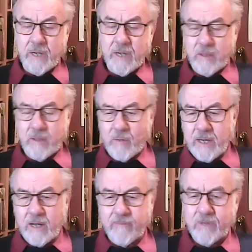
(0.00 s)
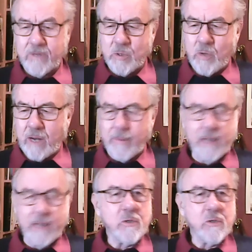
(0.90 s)
on the way out for talking
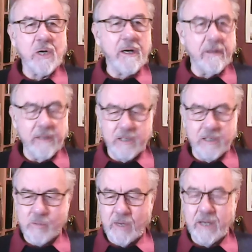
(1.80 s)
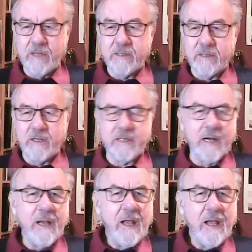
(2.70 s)
about his child in this way. He's, he
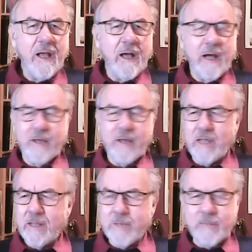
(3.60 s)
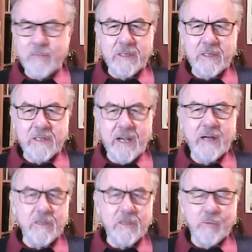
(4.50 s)
said, I think they must be the
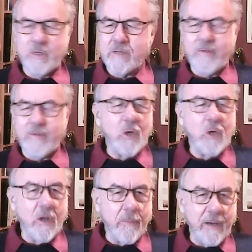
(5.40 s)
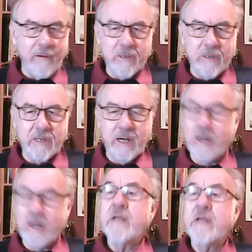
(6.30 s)
saddest words I've ever heard a parent say.
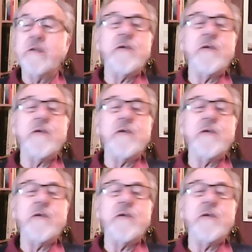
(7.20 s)
Don't